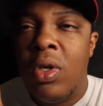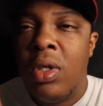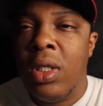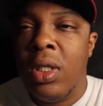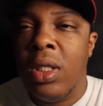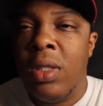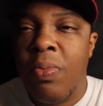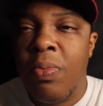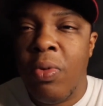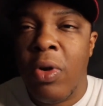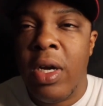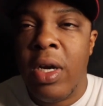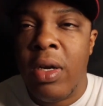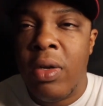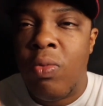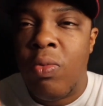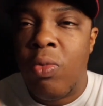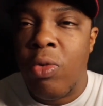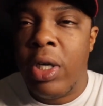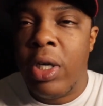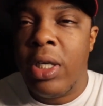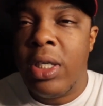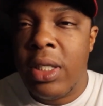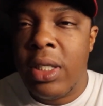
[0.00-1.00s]
just pray,
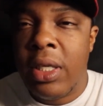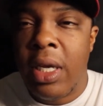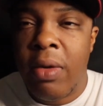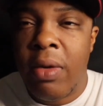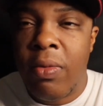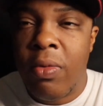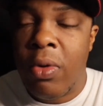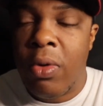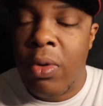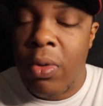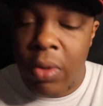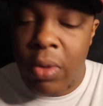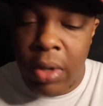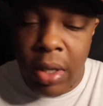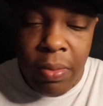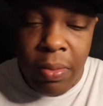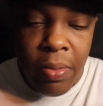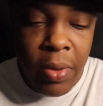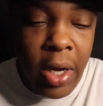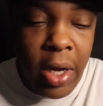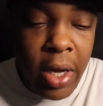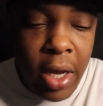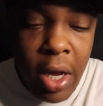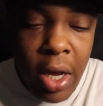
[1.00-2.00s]
reset real quick.
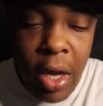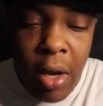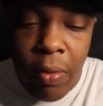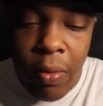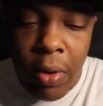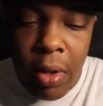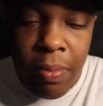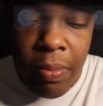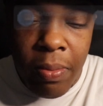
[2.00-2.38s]
But we